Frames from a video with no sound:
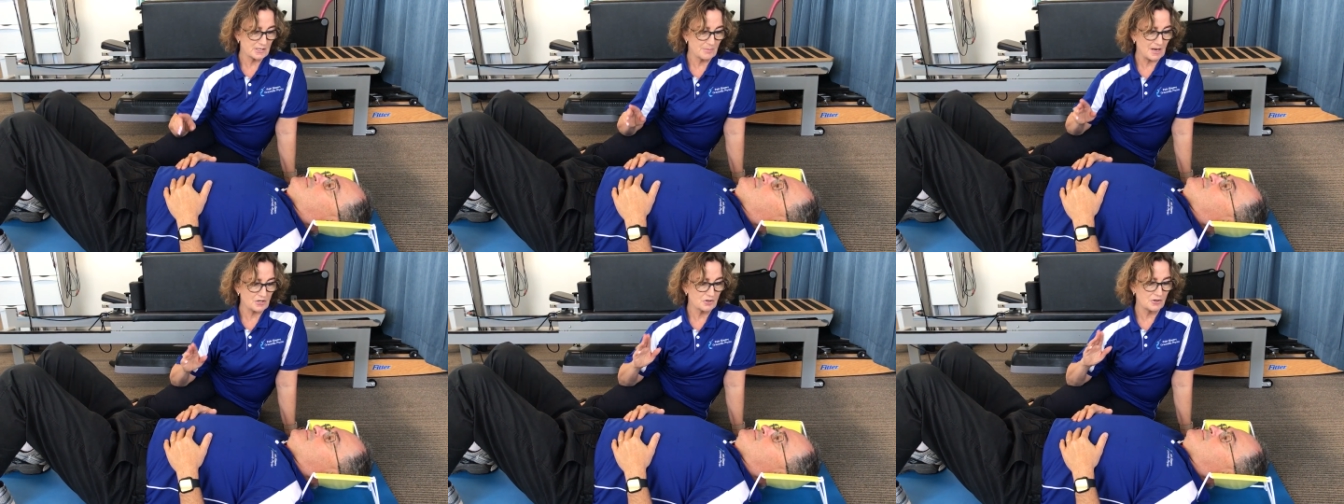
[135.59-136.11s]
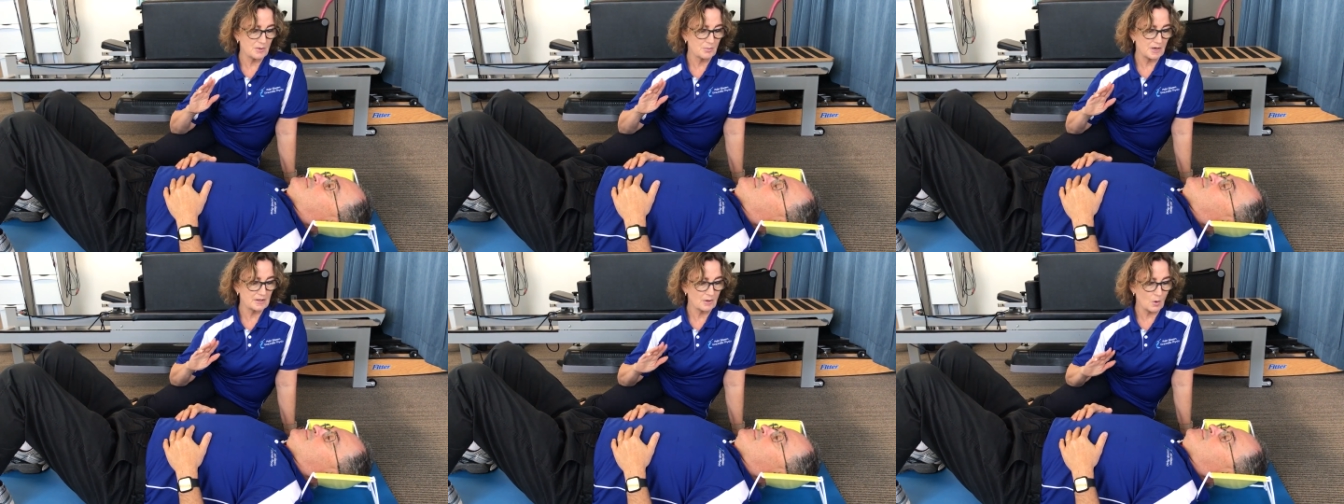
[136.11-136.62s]
to make sure you
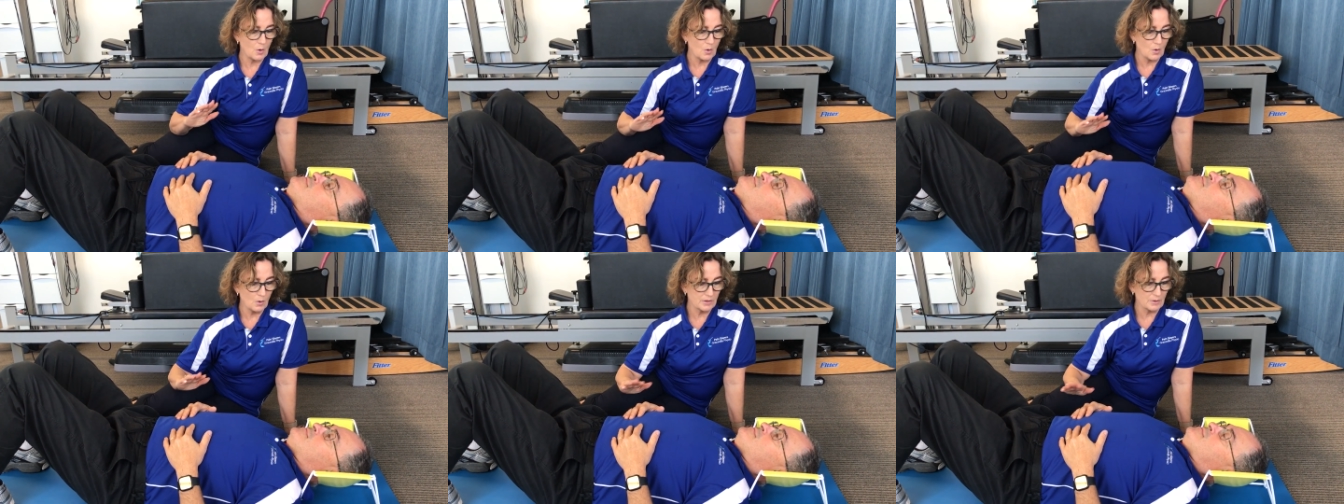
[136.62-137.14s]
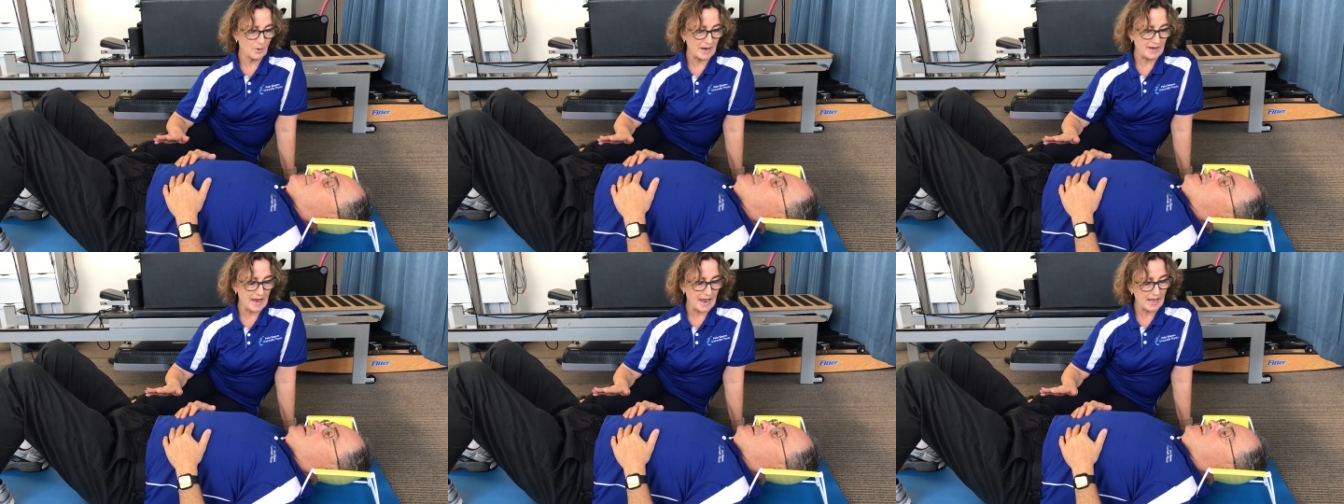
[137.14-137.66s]
breathe all the
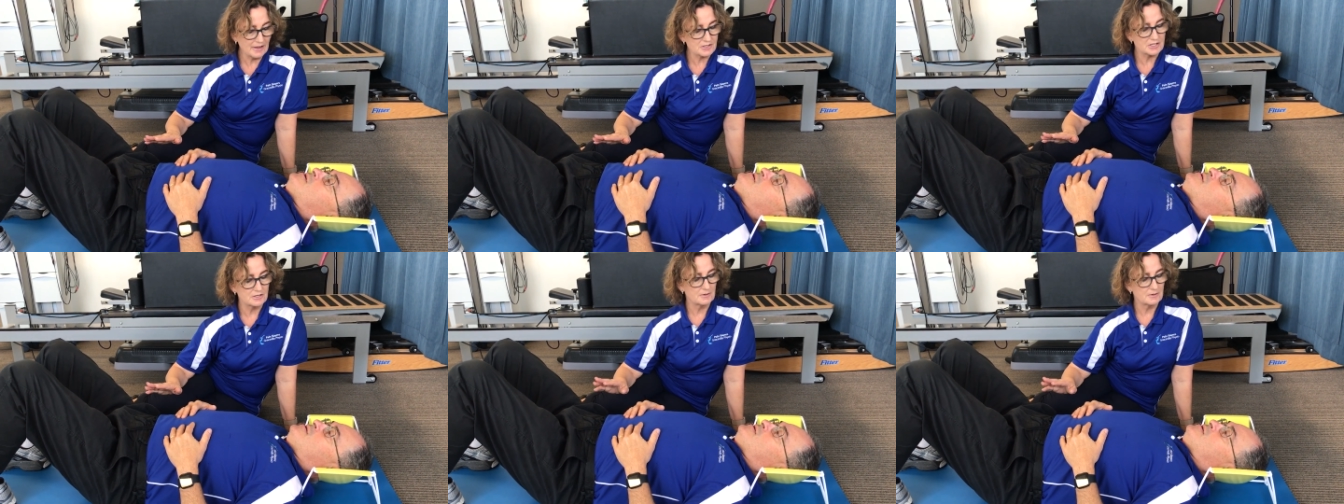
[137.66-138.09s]
way out.